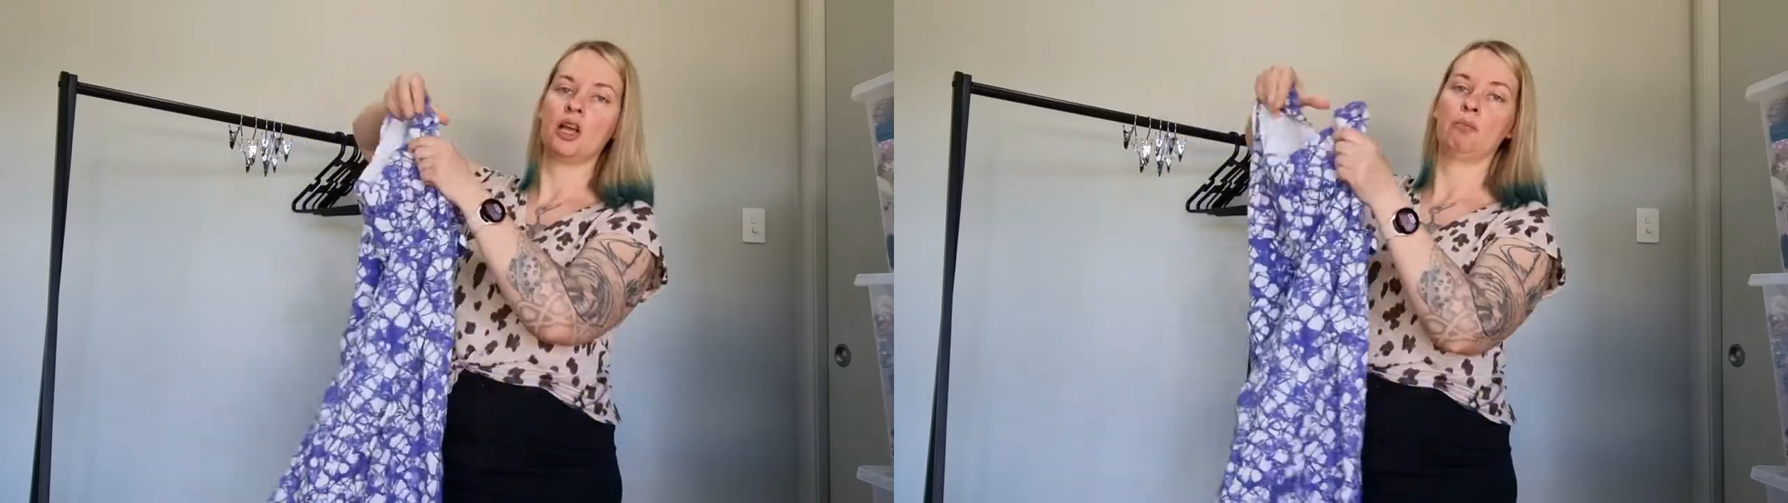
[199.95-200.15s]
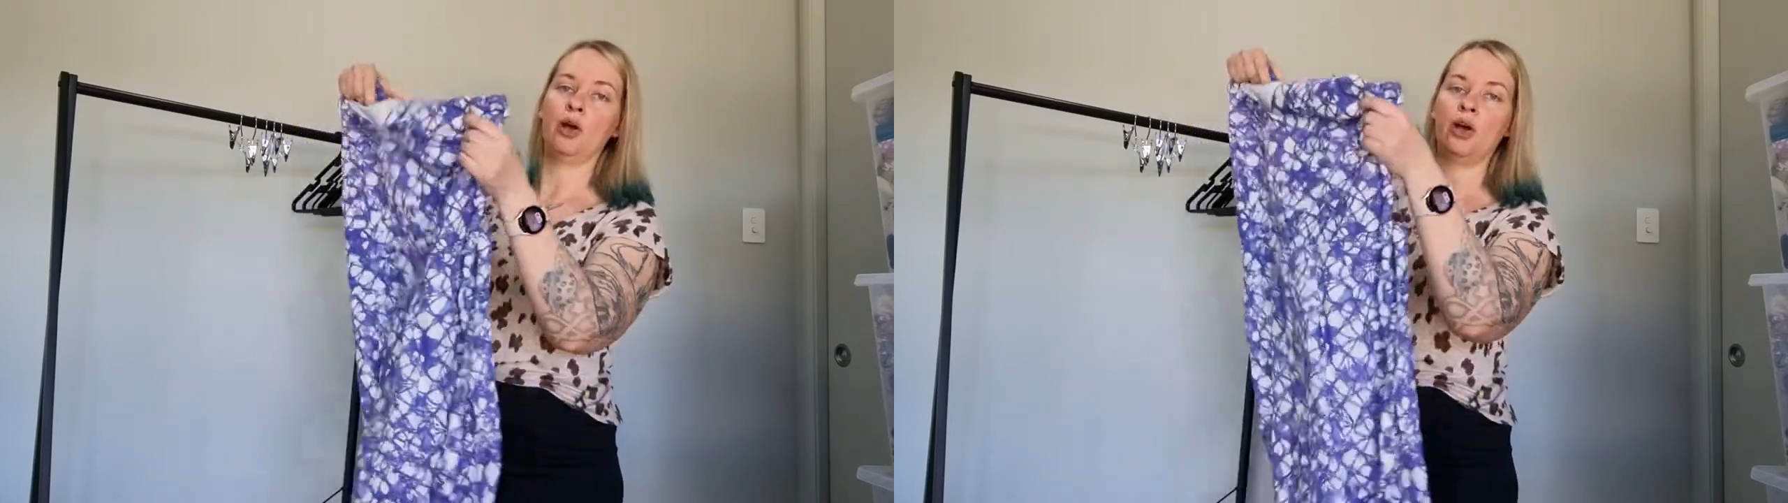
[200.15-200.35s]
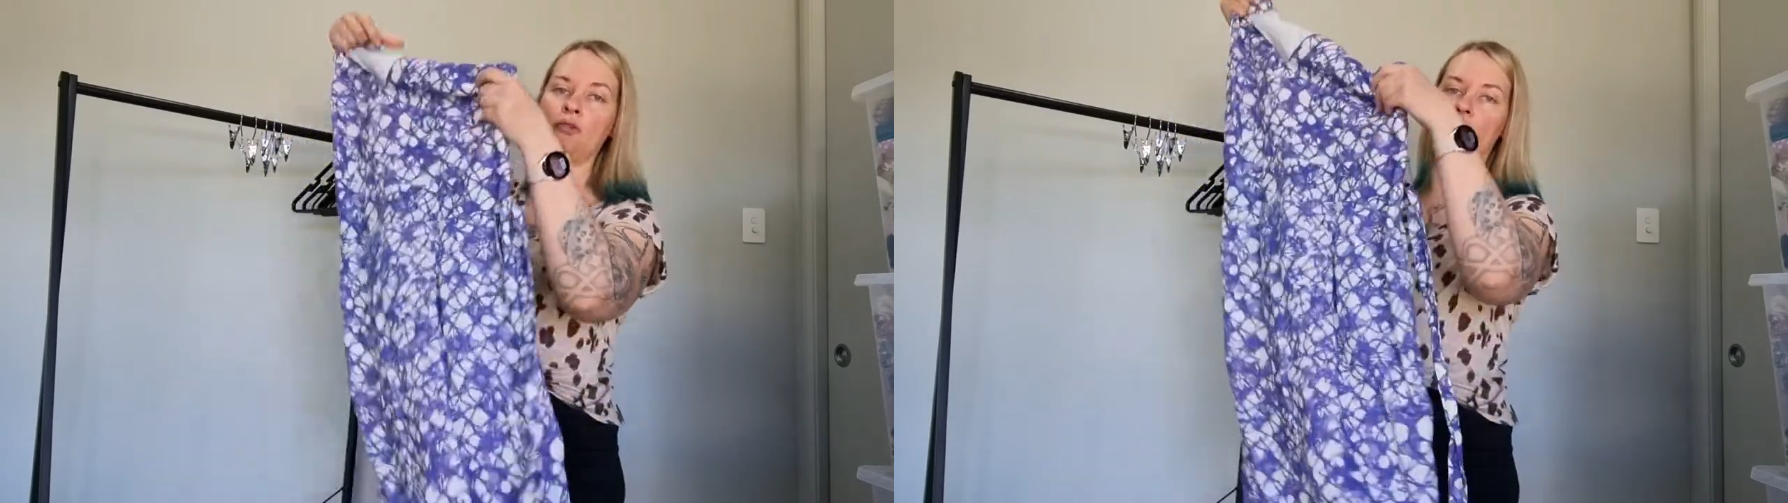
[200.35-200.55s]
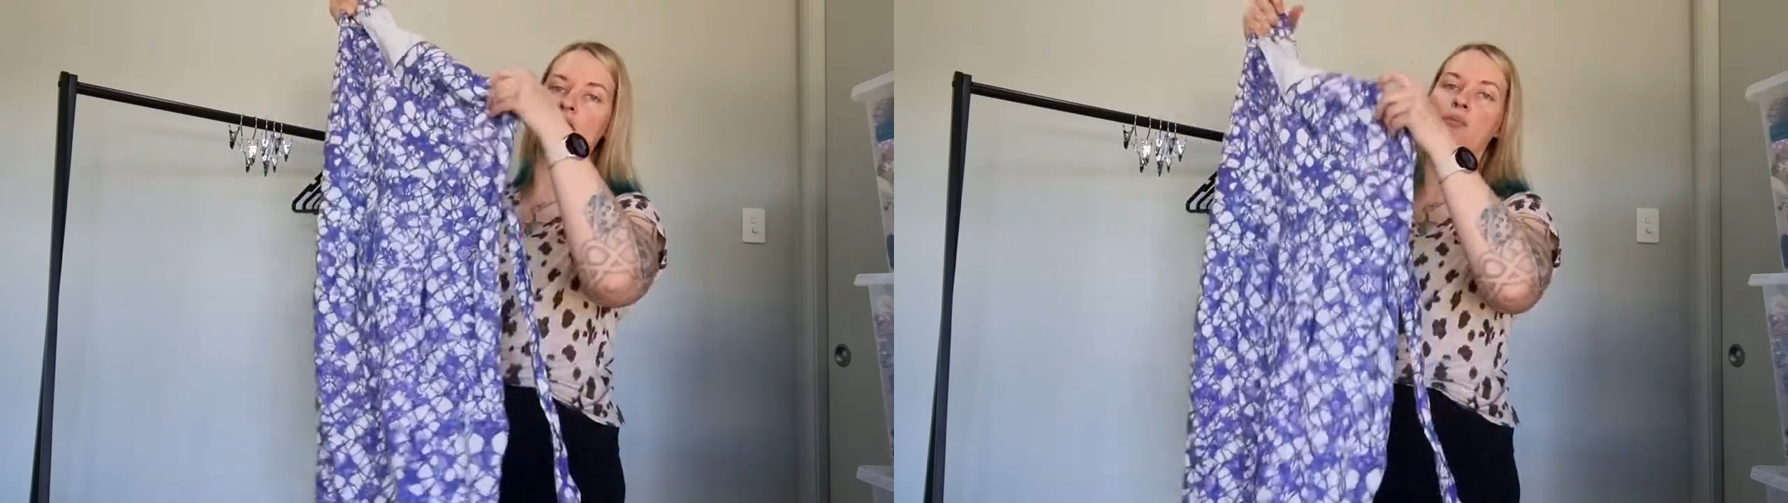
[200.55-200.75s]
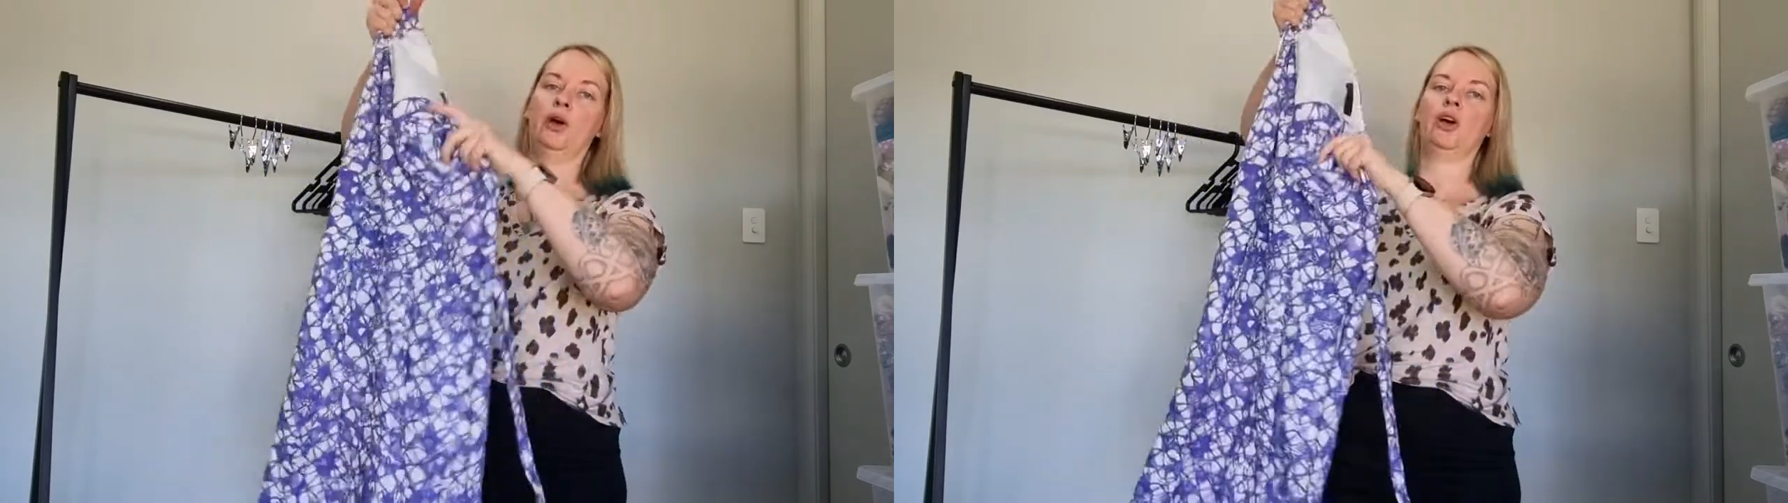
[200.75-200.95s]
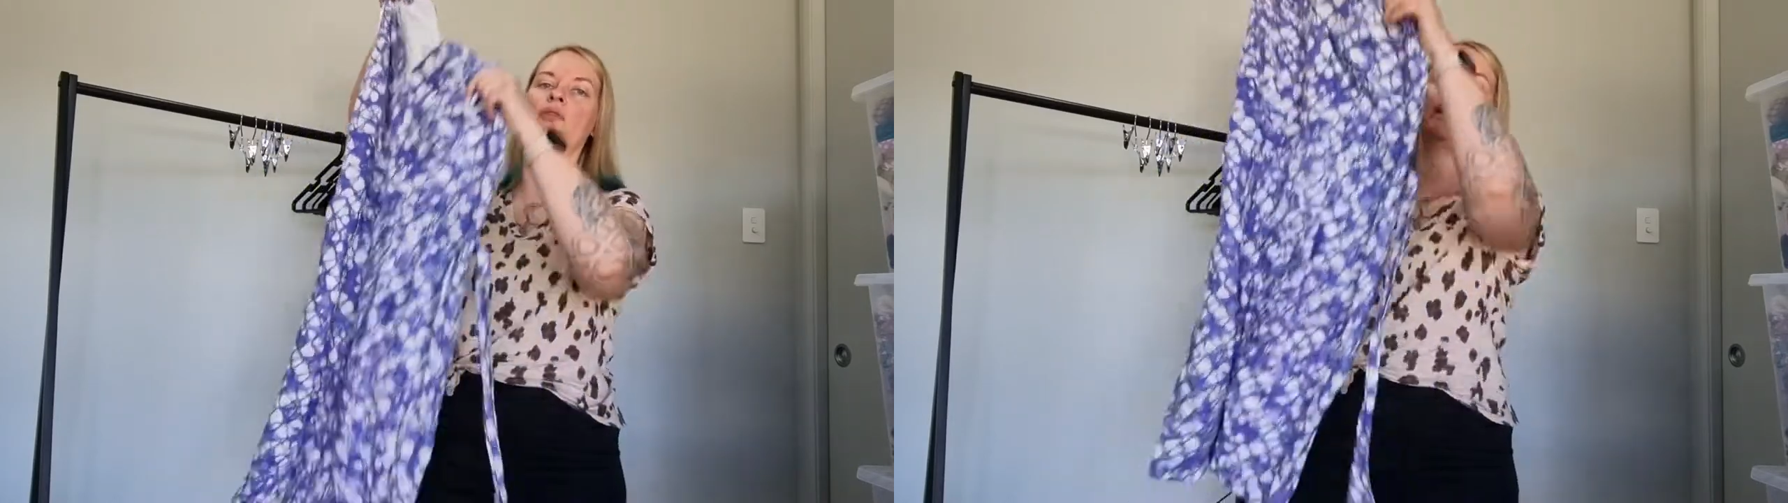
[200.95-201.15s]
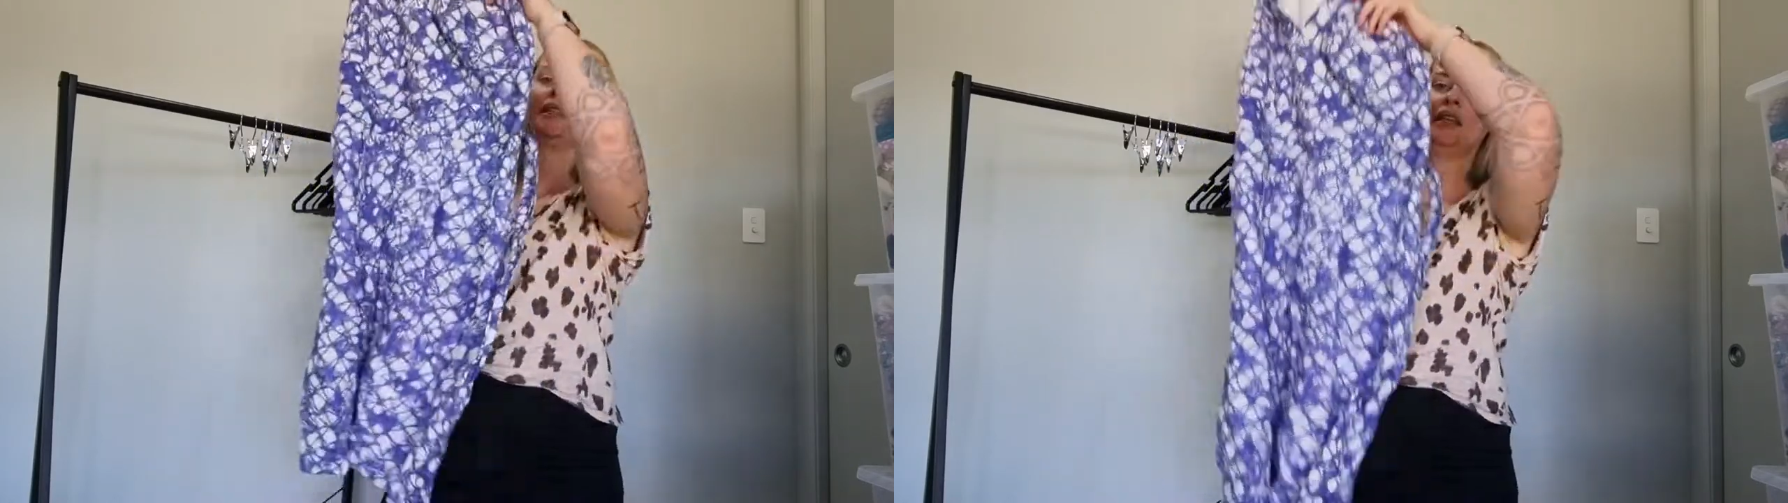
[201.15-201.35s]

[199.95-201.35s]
Perfect, perfect